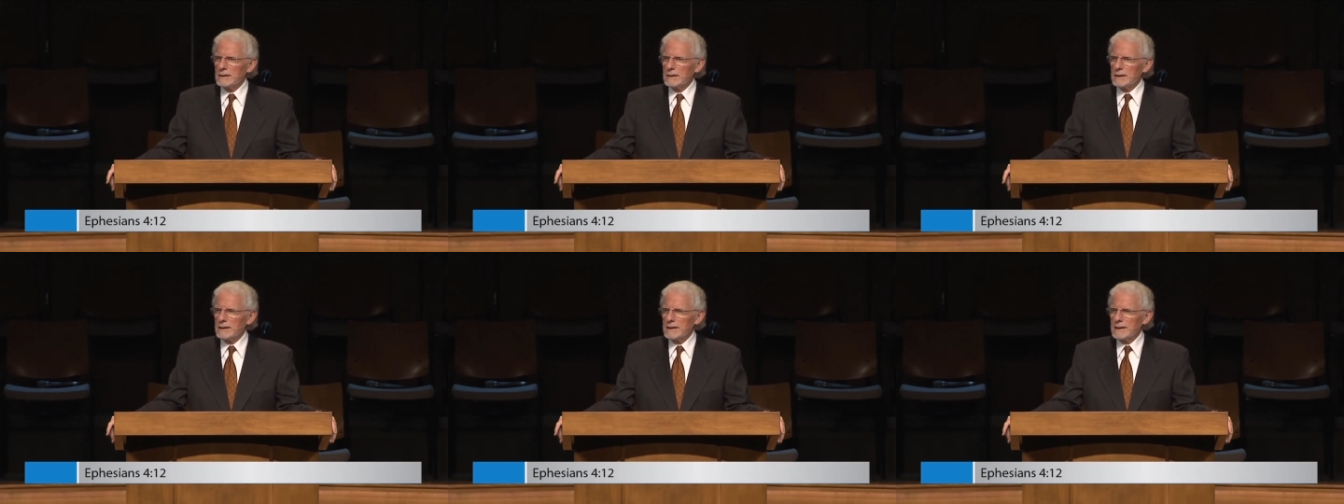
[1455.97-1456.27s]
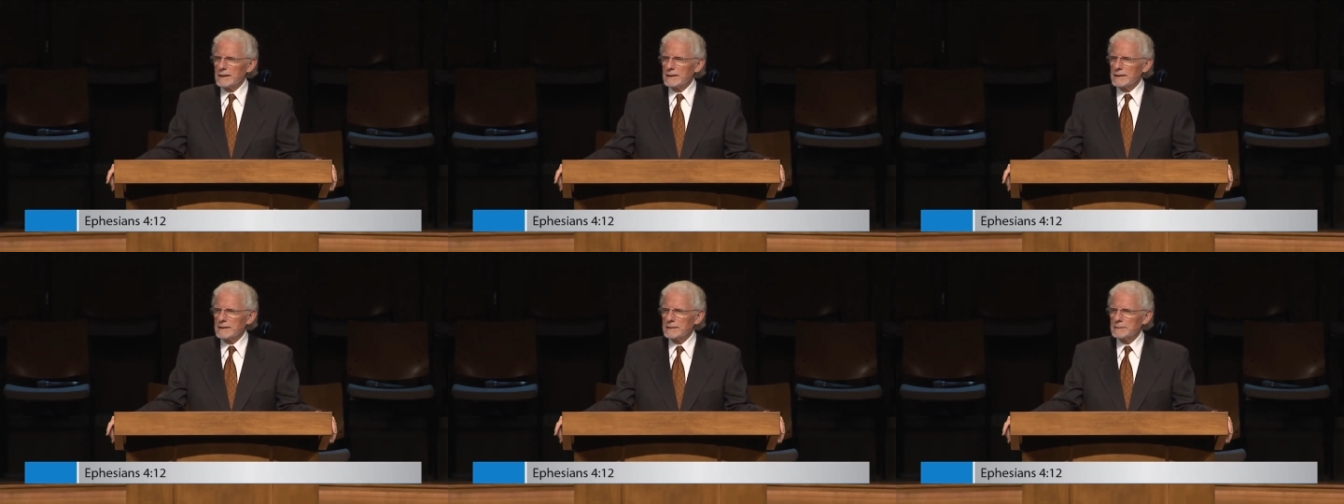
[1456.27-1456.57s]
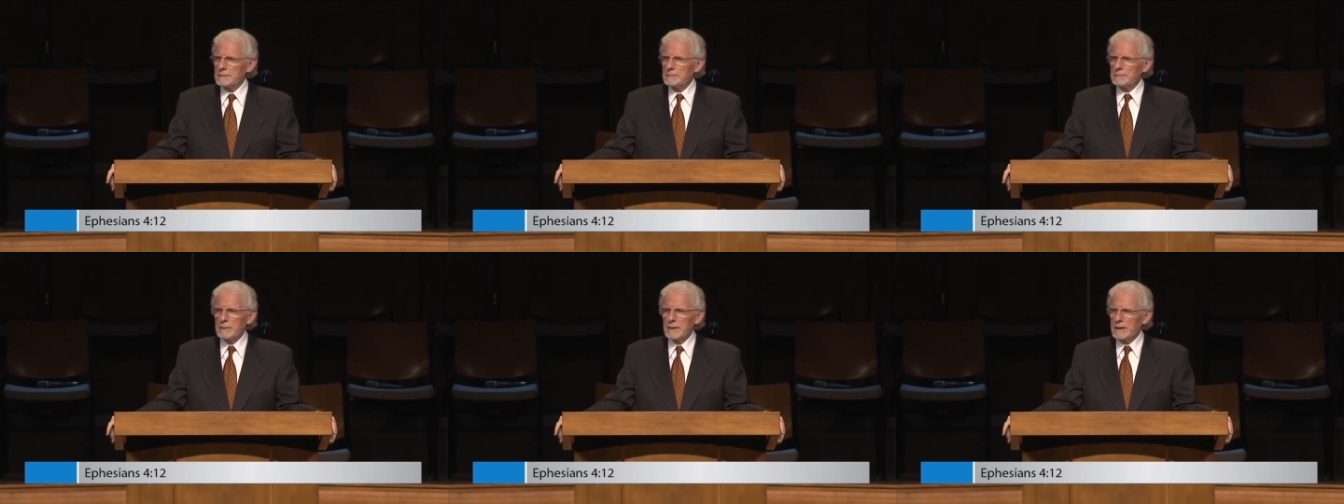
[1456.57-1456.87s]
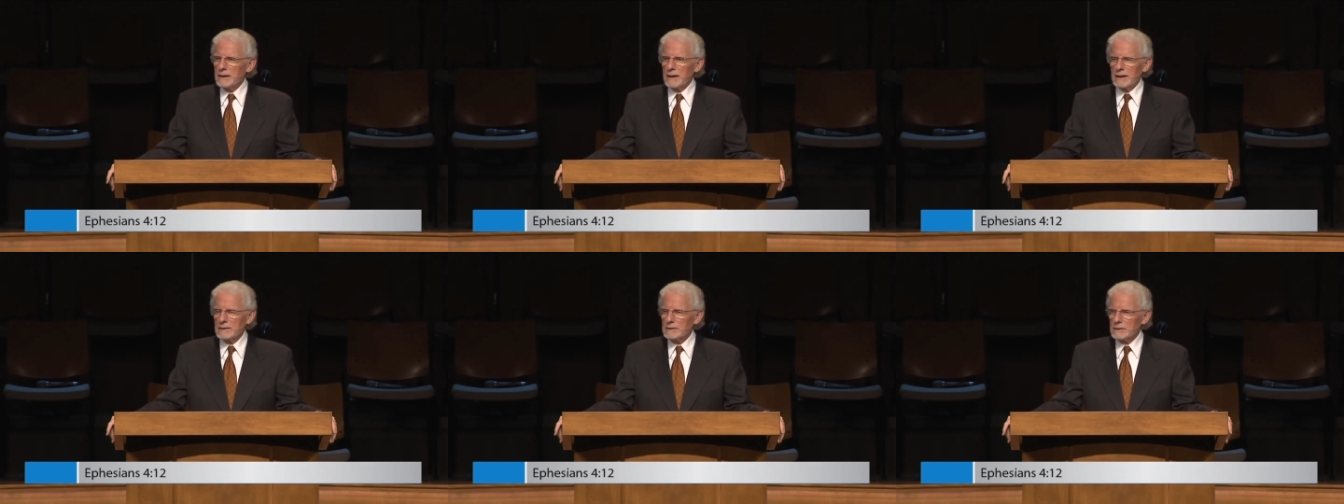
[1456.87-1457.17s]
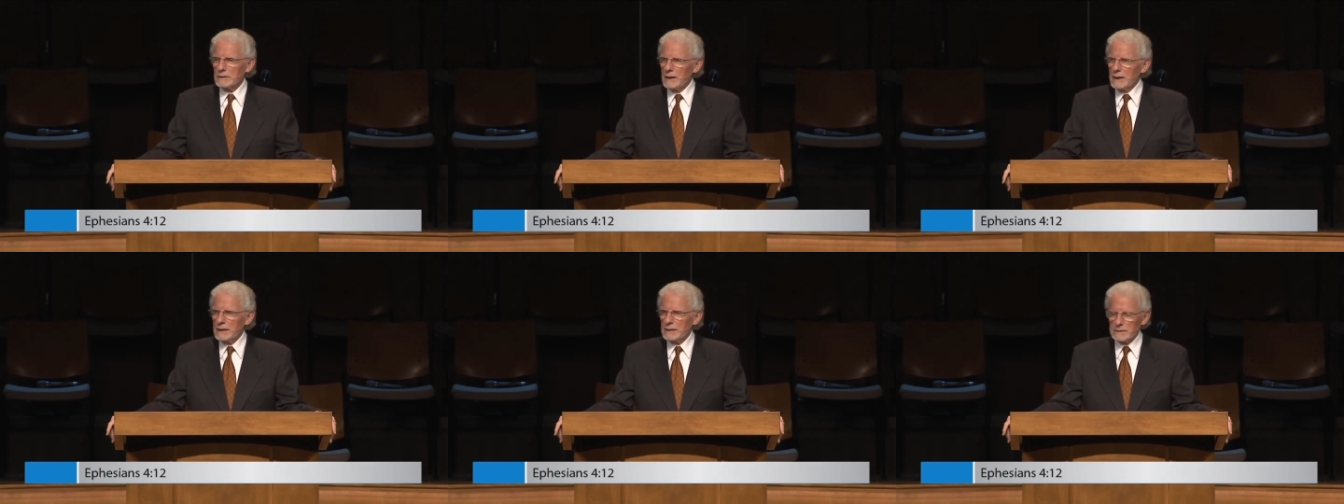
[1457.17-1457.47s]
Um, because
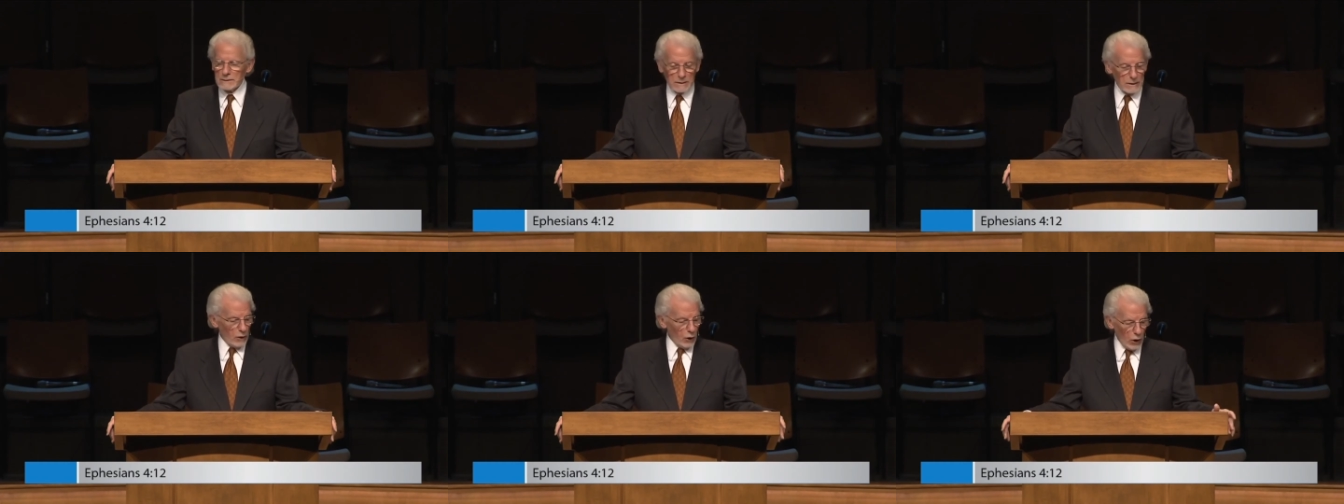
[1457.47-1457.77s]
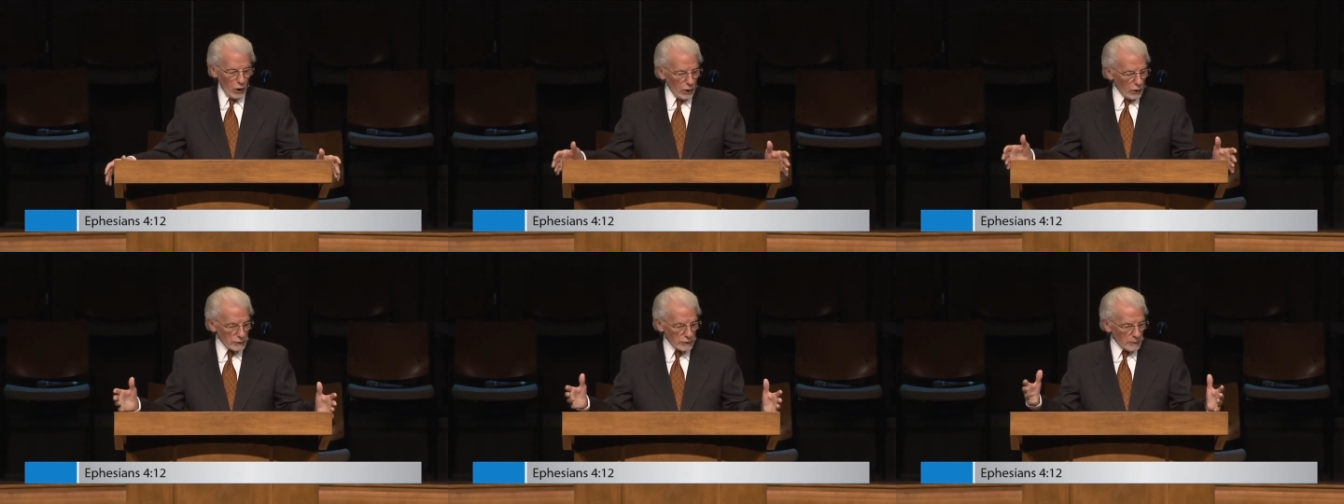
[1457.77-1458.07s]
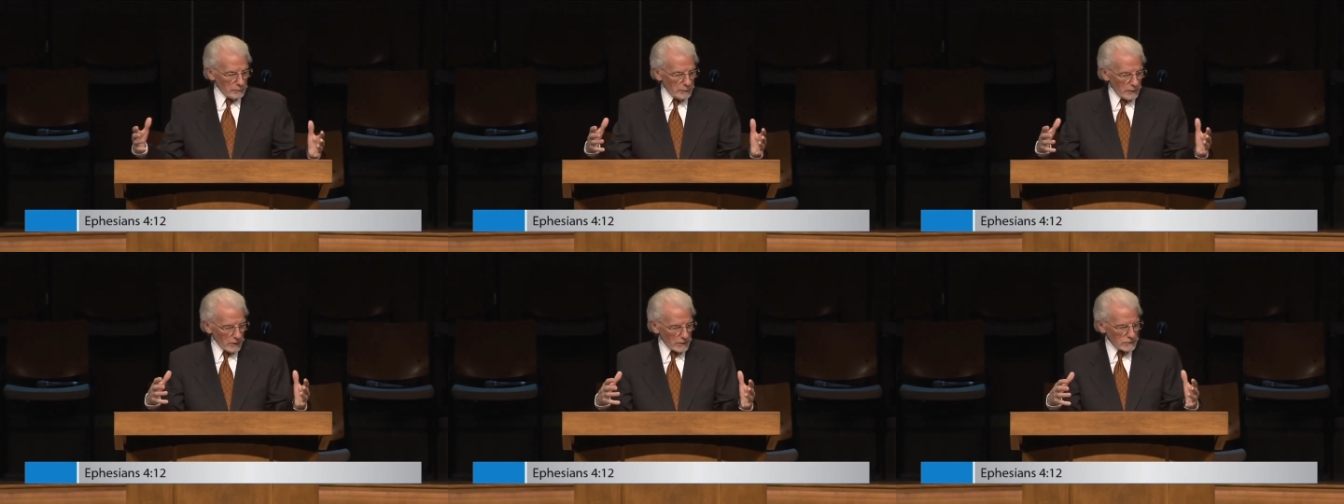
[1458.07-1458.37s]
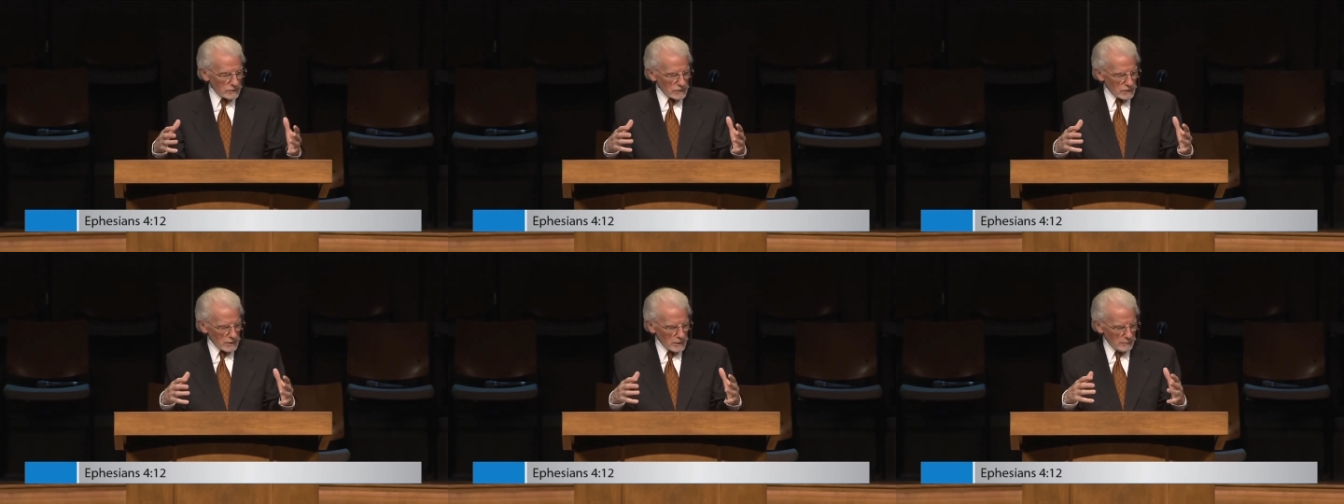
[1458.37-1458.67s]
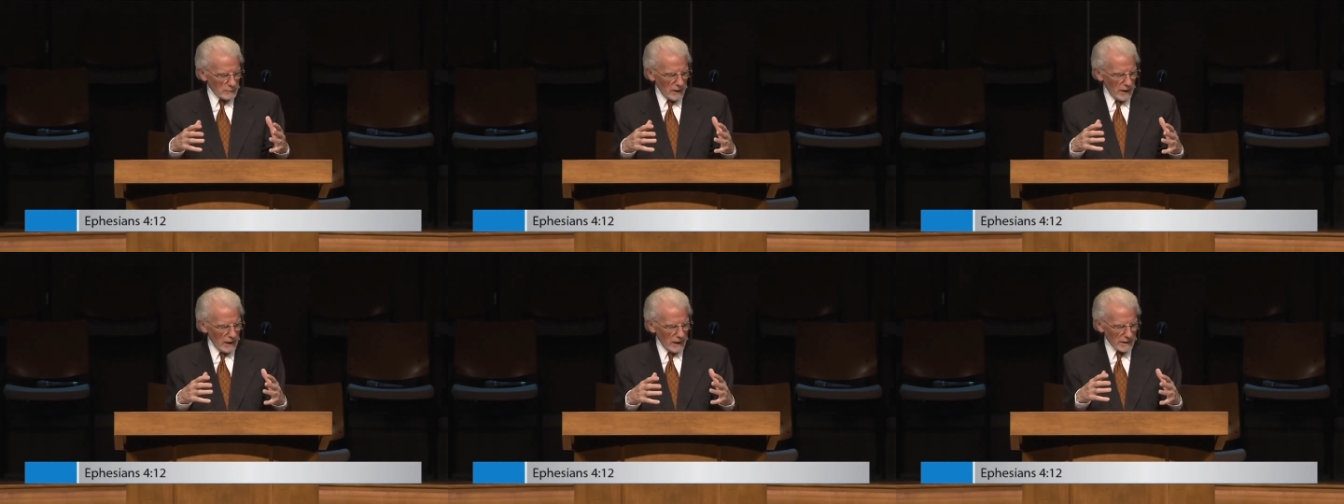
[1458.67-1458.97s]
what? All the parts of
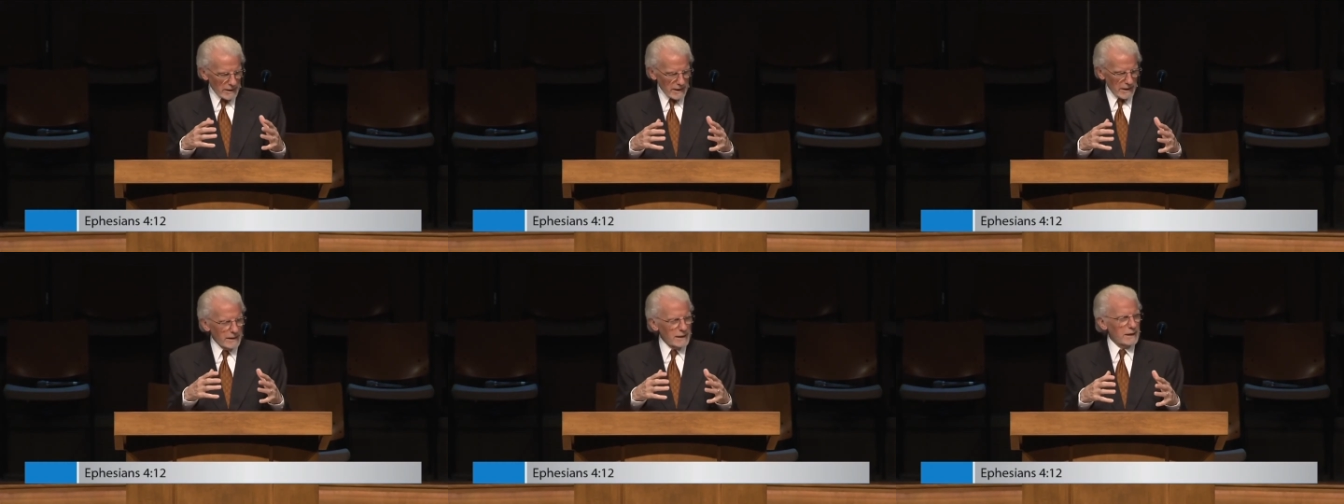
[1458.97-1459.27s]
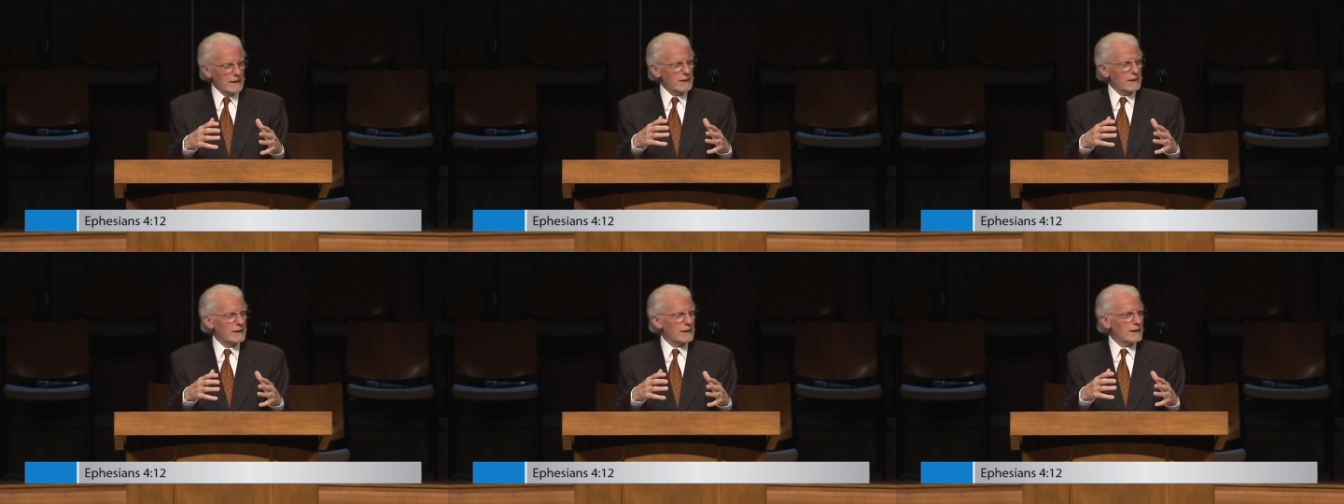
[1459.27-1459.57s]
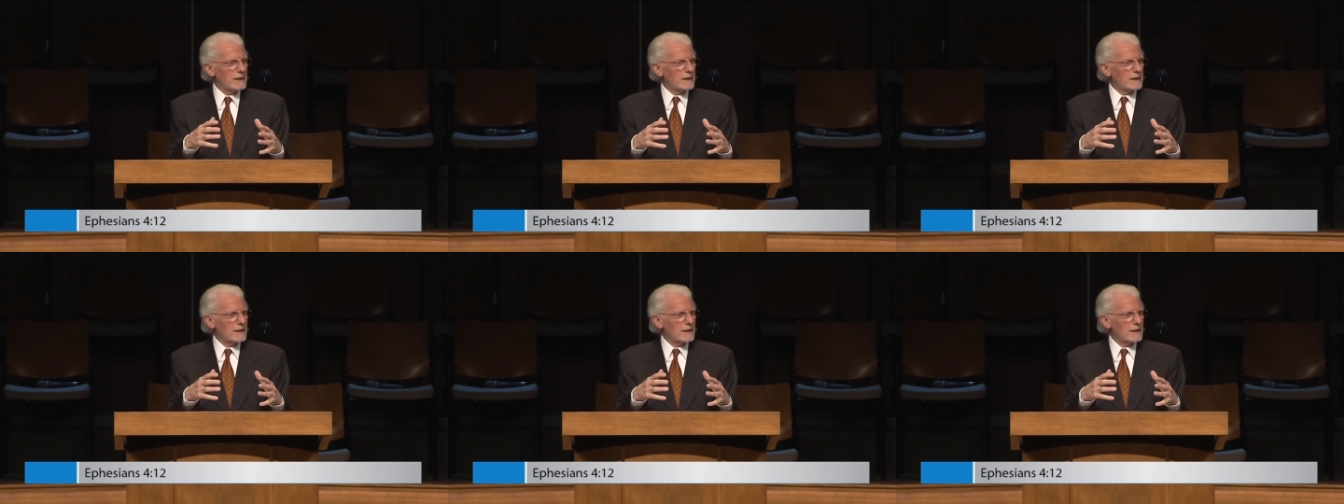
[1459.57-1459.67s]
the body